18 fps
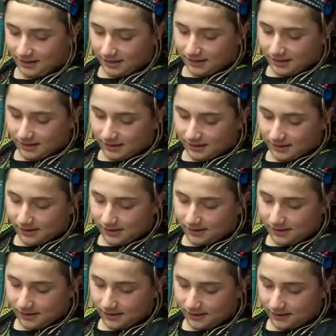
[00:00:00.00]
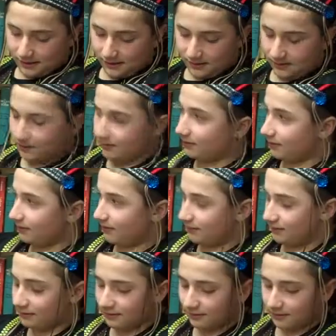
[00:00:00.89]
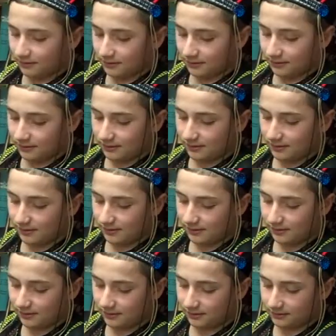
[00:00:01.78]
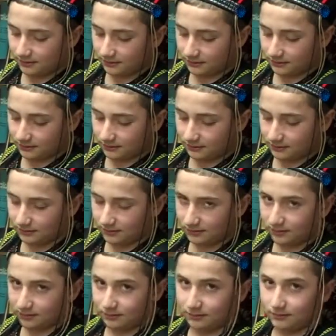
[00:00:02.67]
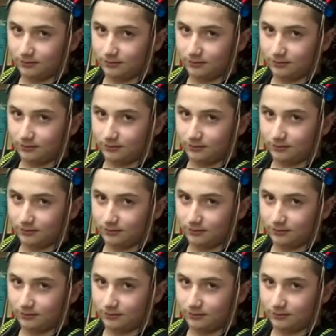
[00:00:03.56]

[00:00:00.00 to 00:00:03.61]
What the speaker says: This person isn't speaking.